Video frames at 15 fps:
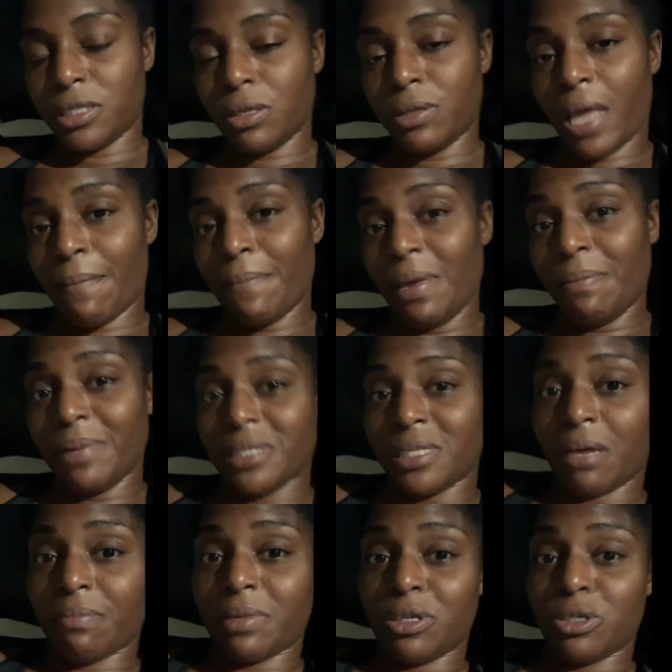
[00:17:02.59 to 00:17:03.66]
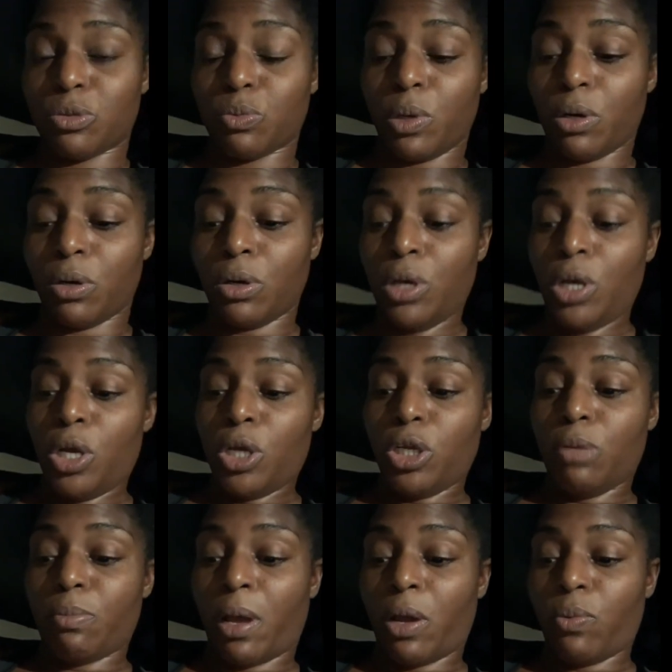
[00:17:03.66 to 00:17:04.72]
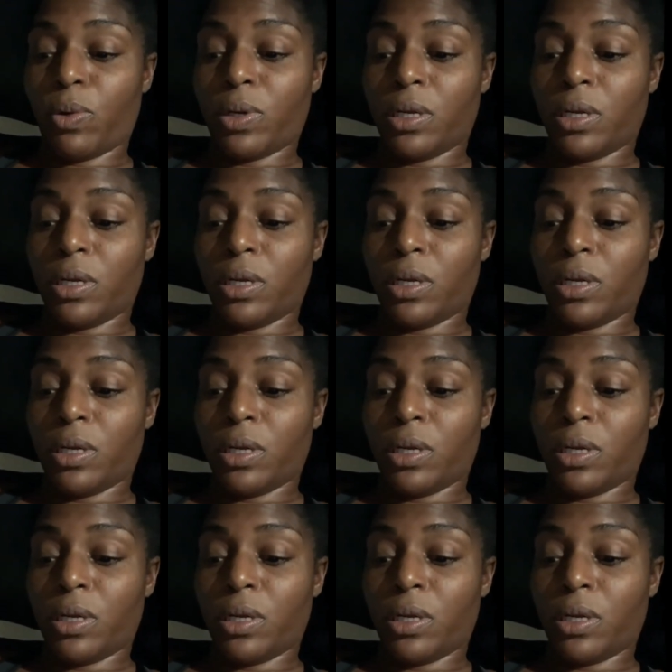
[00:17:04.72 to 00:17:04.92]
So that may be something as well you might want to